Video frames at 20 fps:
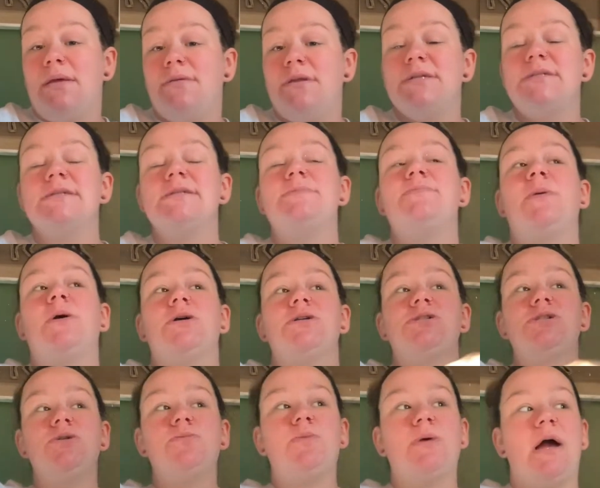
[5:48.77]
This is
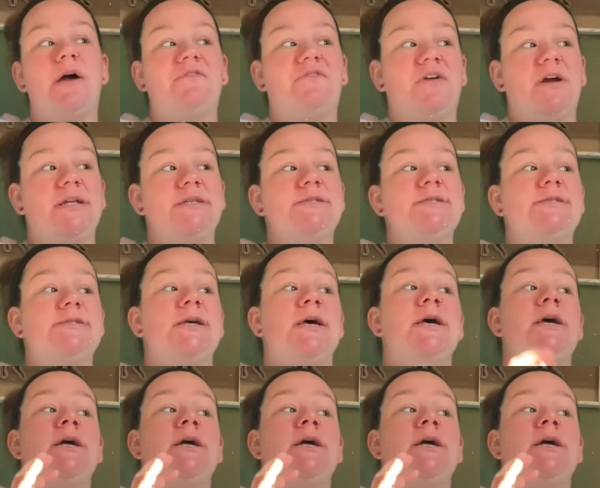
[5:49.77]
personal preference.